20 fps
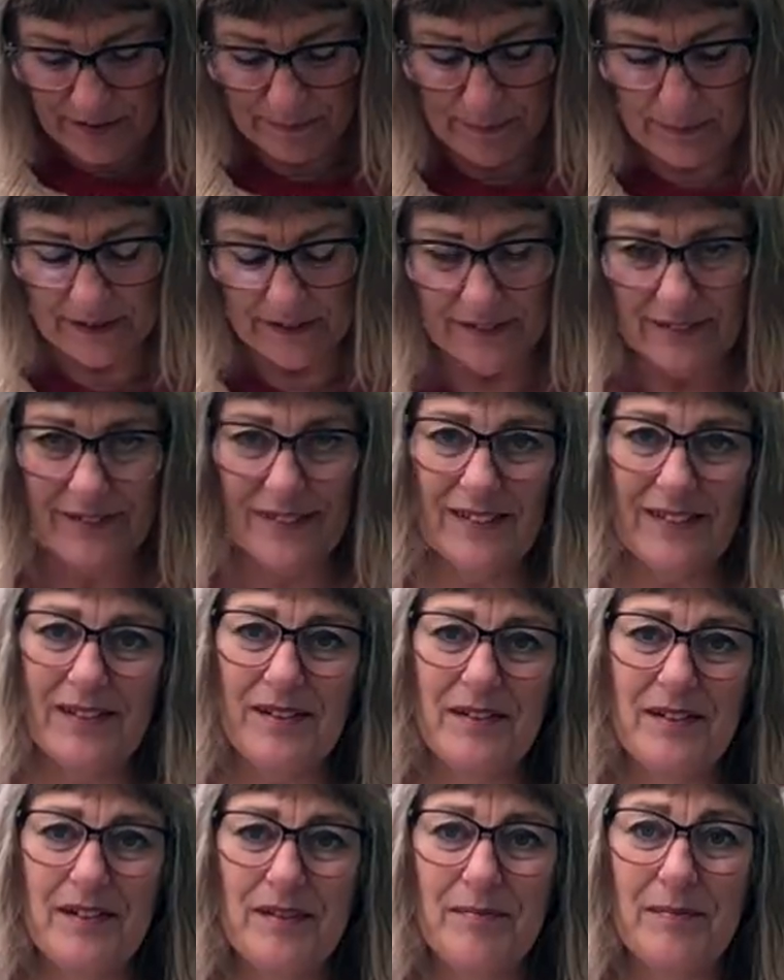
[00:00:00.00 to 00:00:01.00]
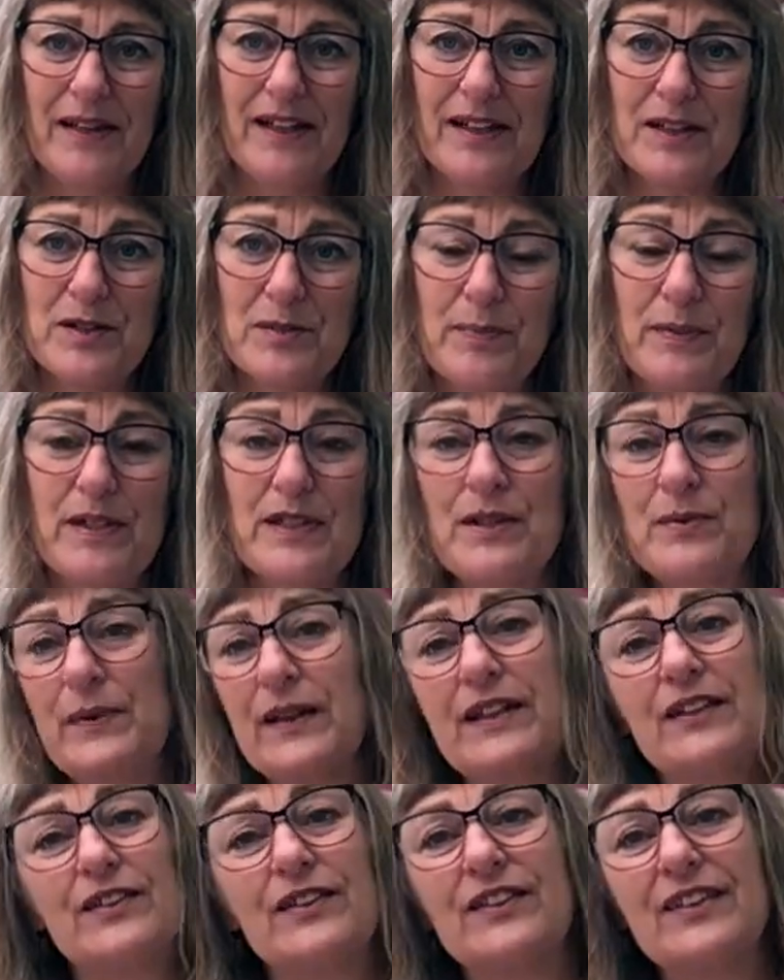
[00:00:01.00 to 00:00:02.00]
But my husband's
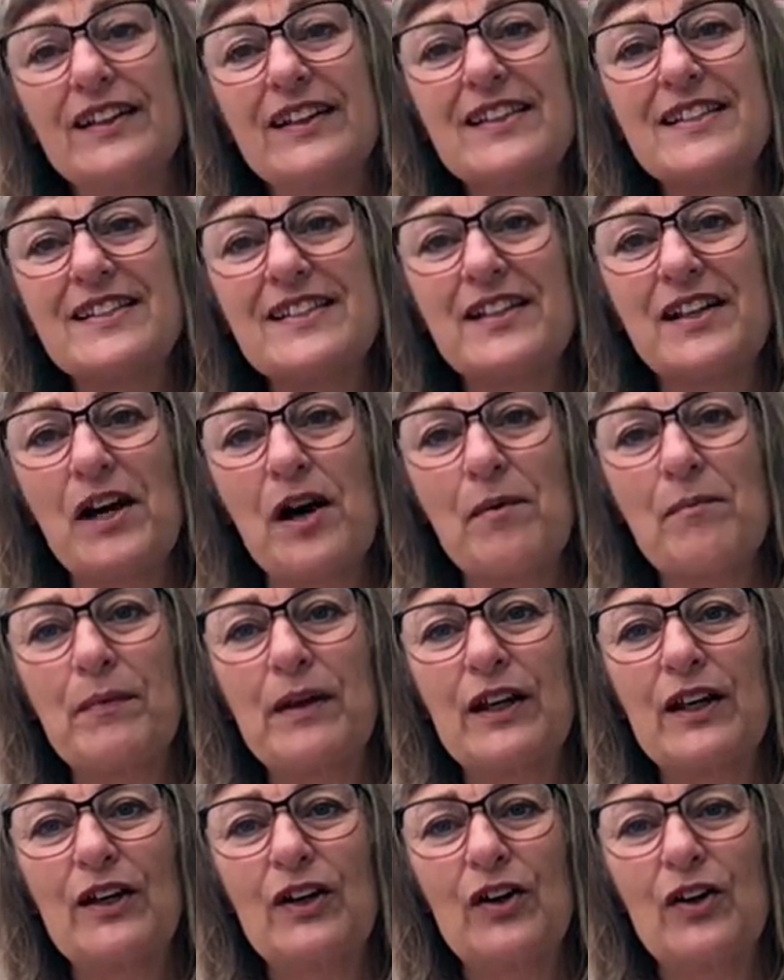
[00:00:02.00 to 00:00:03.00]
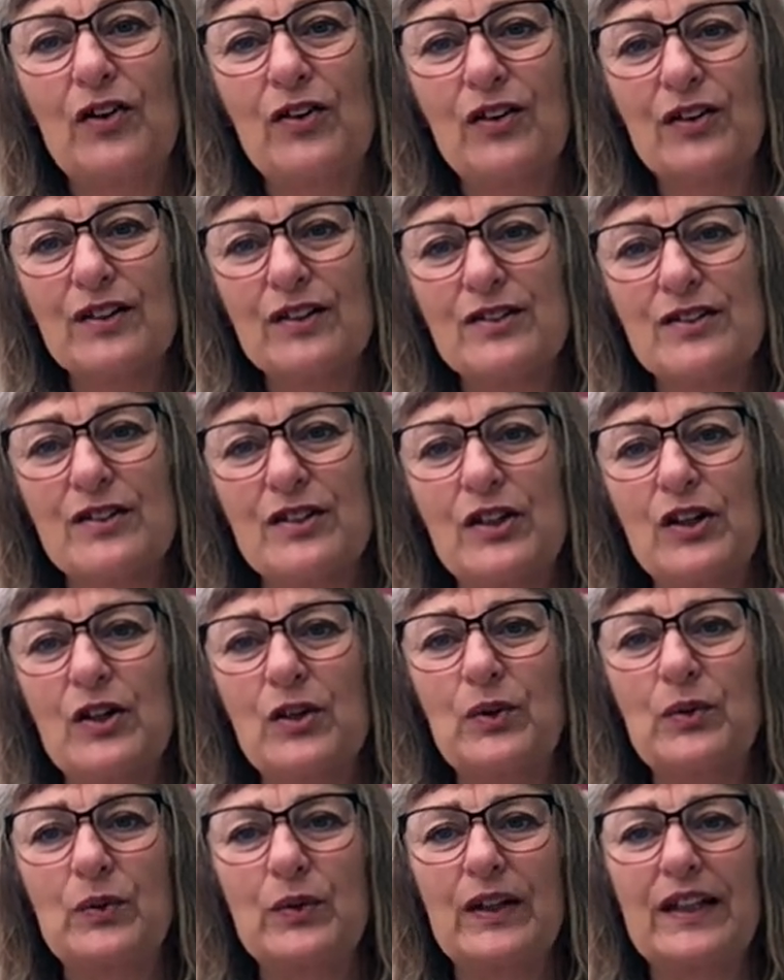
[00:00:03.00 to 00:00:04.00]
sweater is coming along
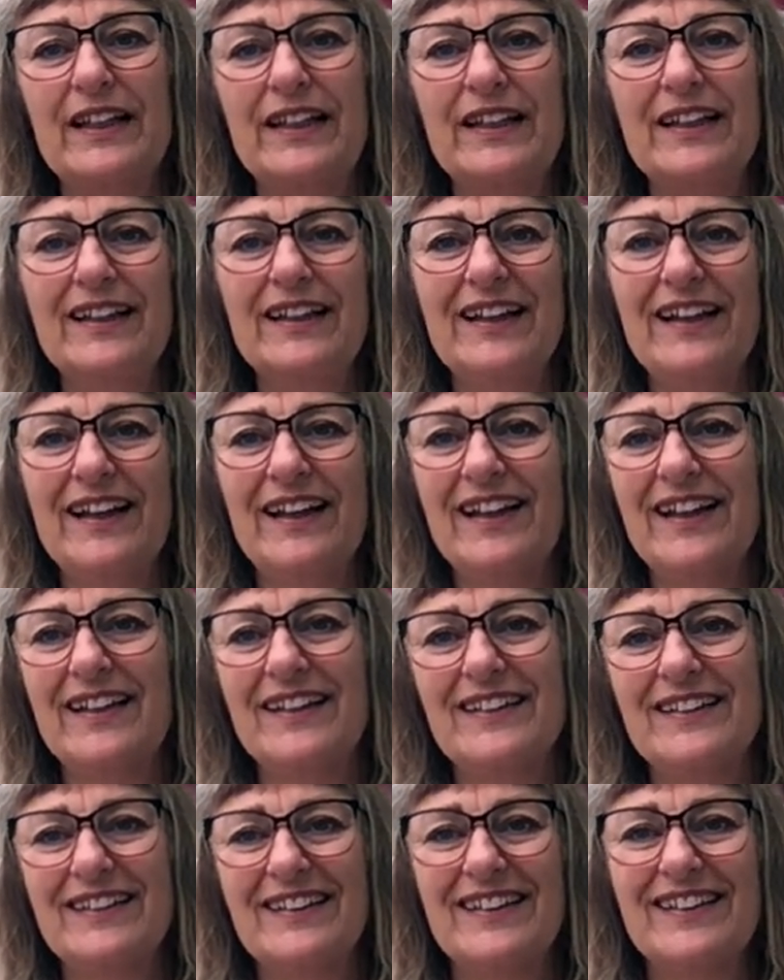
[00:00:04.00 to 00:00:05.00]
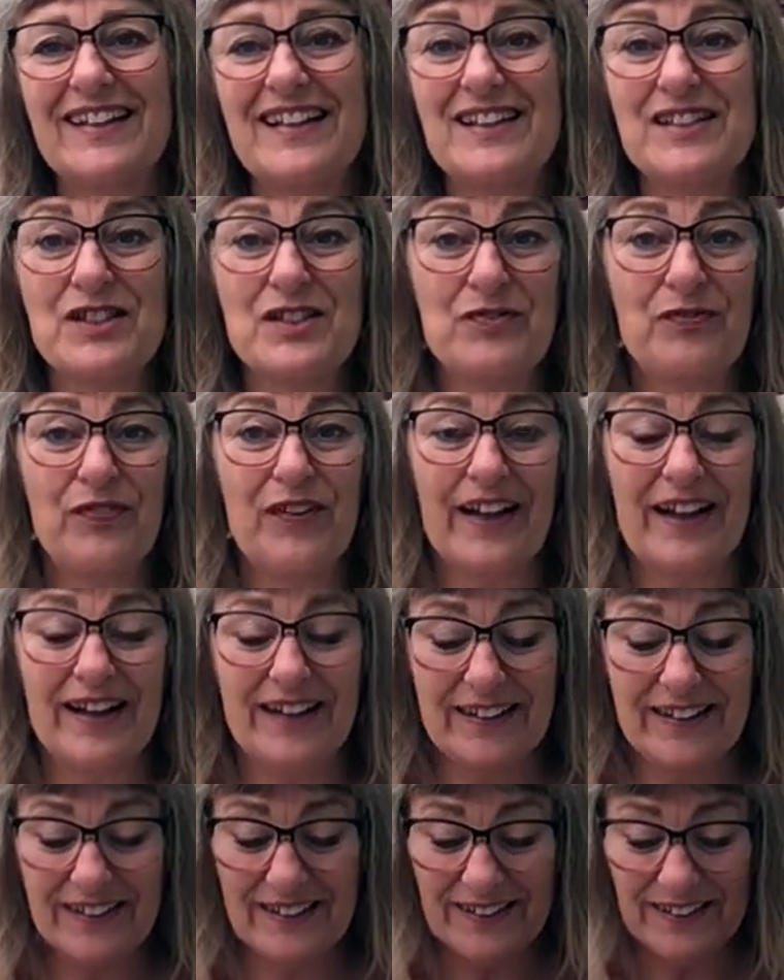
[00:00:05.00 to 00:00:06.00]
slowly, and that's
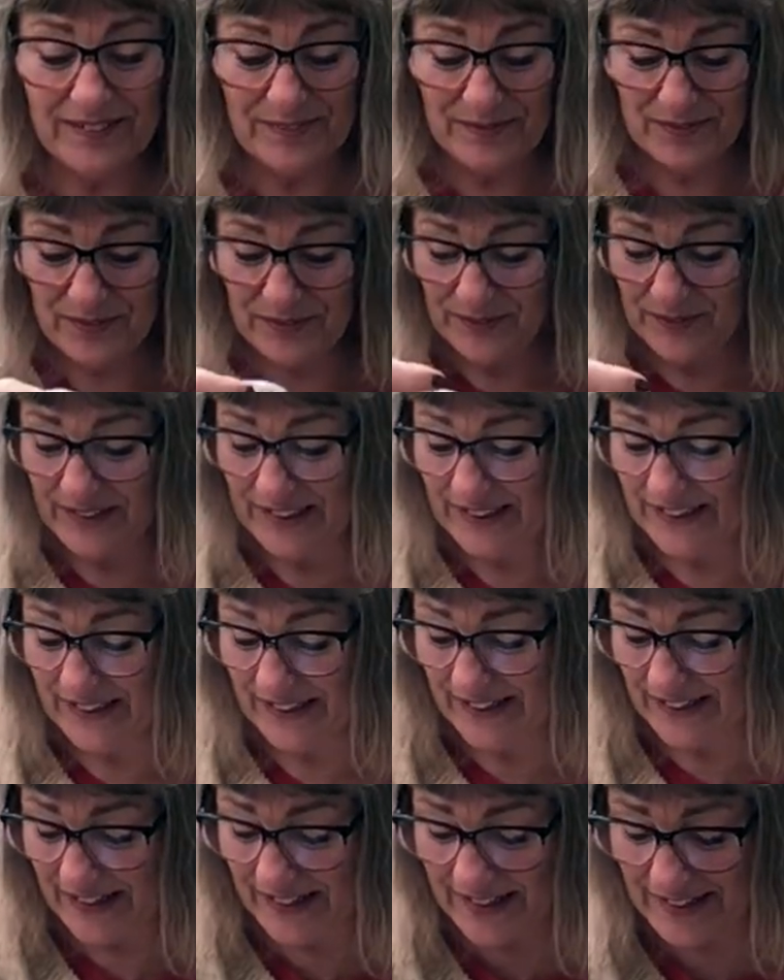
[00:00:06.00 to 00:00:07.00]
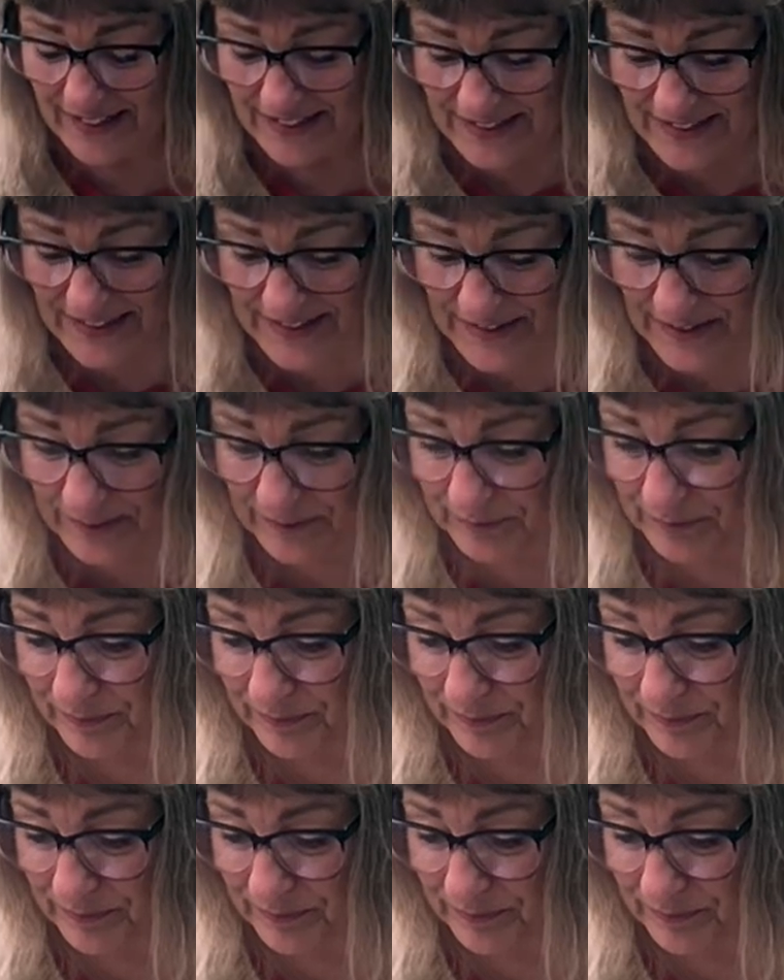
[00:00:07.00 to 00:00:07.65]
fine, really nice.